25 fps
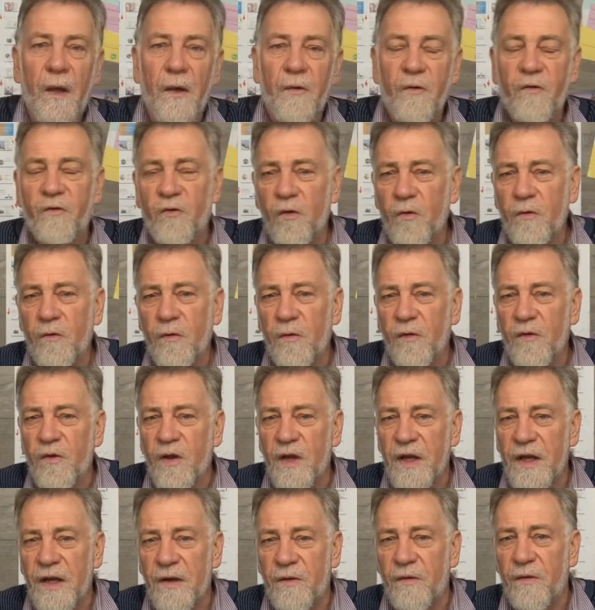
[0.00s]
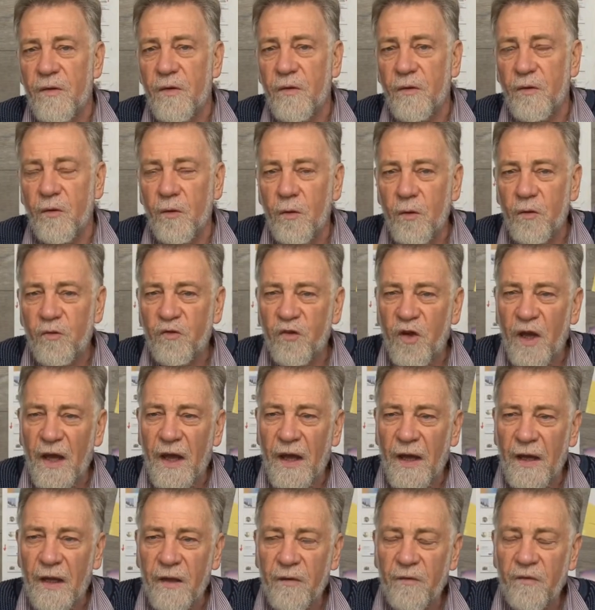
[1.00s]
Students' needs do
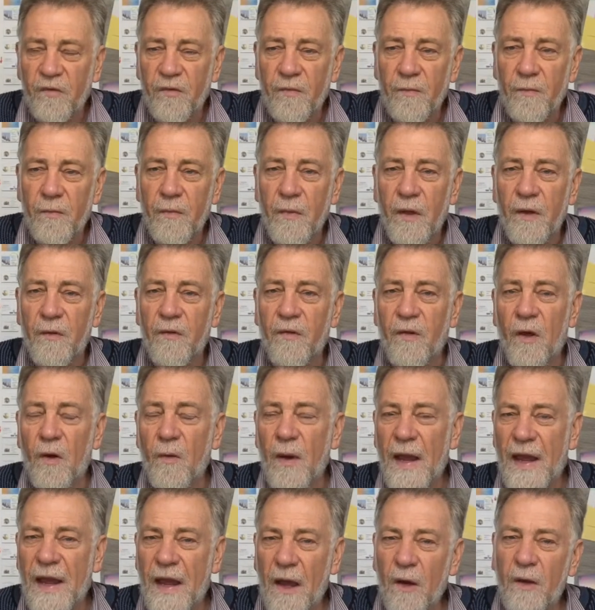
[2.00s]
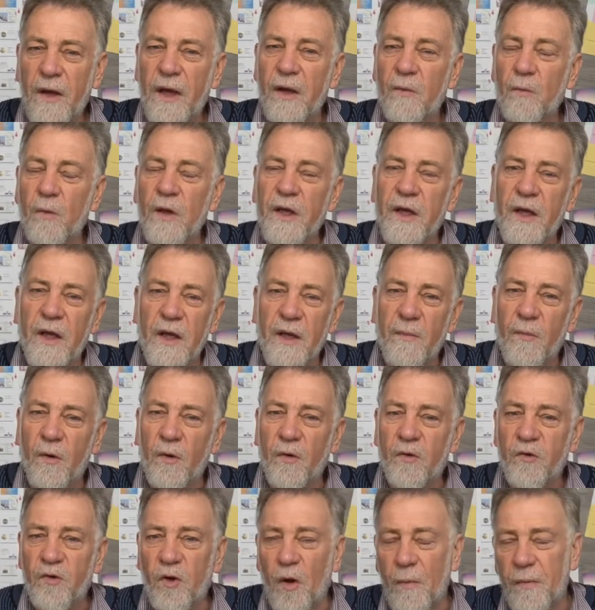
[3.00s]
change, and so how can we keep
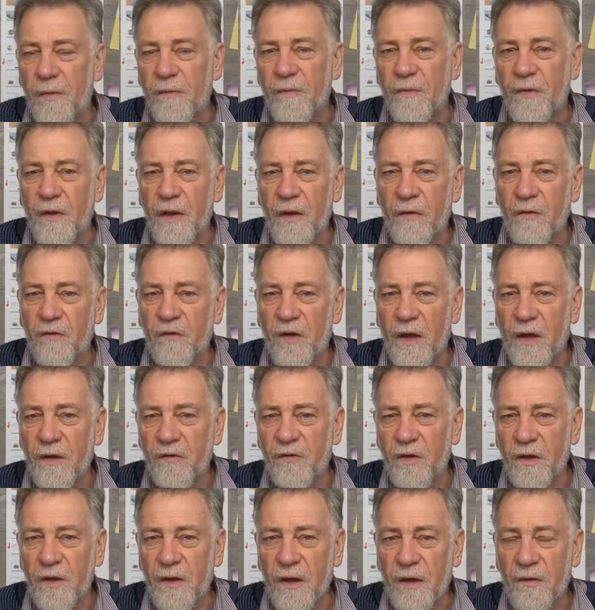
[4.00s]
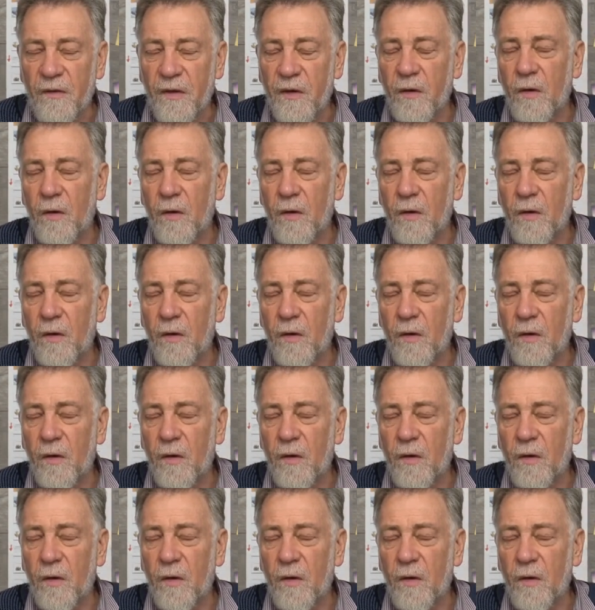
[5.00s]
on top of these changing needs?